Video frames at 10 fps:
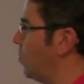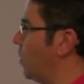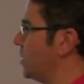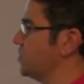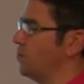
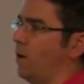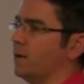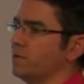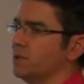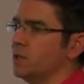what is
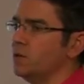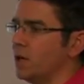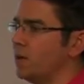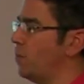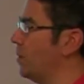right for
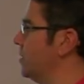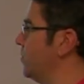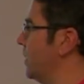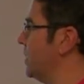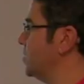you and what you're really